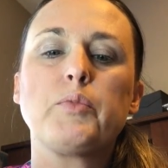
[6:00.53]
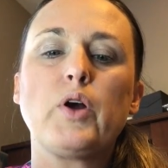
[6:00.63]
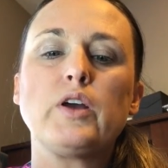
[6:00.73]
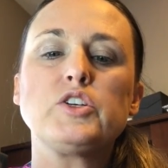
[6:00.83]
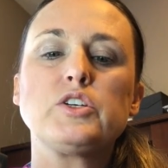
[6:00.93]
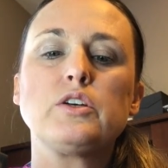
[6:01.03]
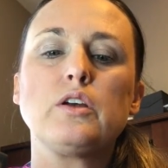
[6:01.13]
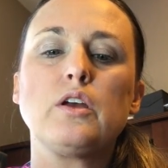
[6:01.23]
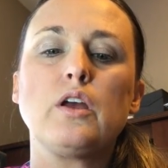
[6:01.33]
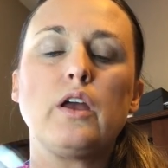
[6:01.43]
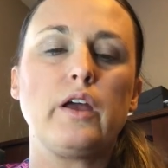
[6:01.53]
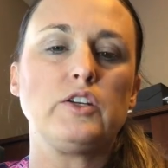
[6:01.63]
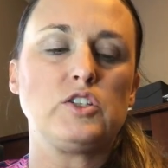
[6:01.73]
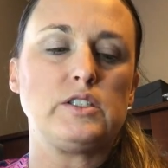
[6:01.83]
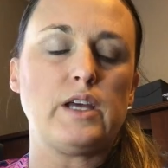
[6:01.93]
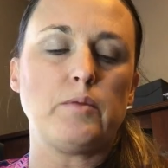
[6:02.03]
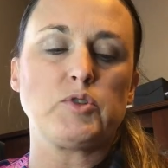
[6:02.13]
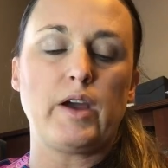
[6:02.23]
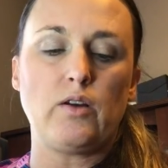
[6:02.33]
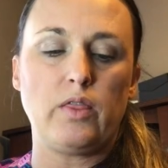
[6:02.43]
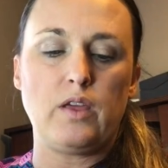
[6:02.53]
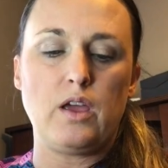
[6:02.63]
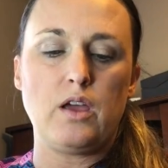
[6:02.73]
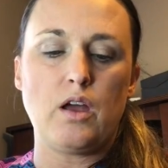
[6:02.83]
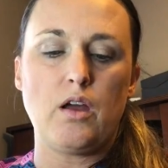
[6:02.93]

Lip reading: brush and just dabbed right on the